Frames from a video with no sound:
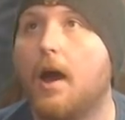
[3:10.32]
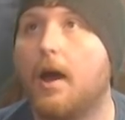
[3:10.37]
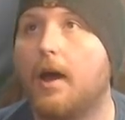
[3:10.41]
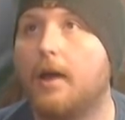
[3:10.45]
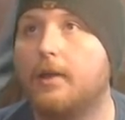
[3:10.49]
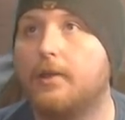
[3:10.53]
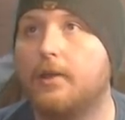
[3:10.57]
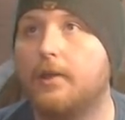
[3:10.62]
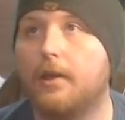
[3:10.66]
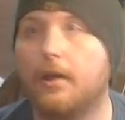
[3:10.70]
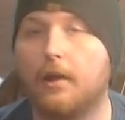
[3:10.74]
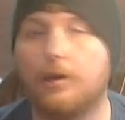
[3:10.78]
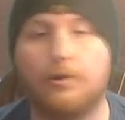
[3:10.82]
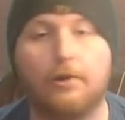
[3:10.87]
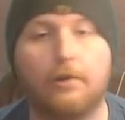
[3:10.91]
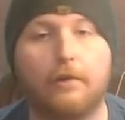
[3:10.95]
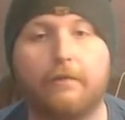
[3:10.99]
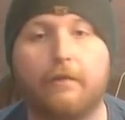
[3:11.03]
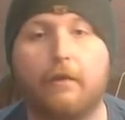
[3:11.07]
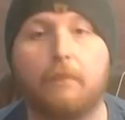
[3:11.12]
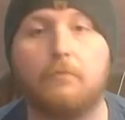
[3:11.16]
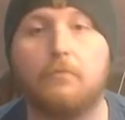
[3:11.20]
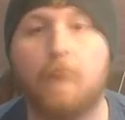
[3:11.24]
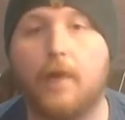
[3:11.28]
you know,
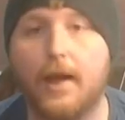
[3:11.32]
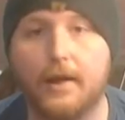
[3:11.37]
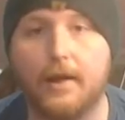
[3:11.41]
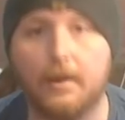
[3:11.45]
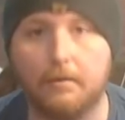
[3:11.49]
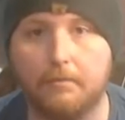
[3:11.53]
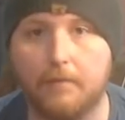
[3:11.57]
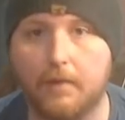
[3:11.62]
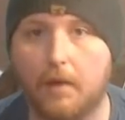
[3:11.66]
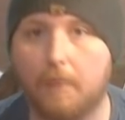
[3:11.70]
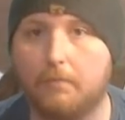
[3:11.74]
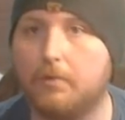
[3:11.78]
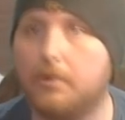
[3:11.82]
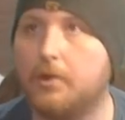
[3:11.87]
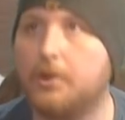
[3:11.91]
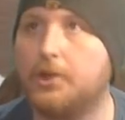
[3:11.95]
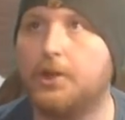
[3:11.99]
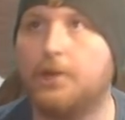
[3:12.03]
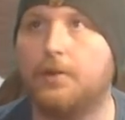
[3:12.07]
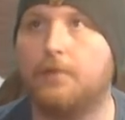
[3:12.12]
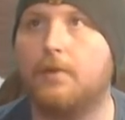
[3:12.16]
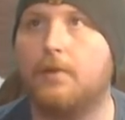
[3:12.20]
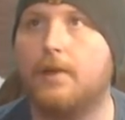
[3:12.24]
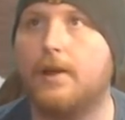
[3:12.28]
just some random number
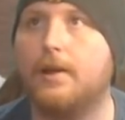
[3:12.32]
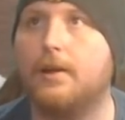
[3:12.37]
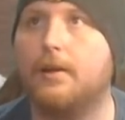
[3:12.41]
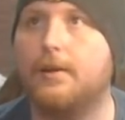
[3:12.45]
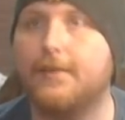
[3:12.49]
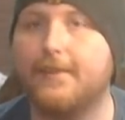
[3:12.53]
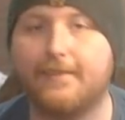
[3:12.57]
generator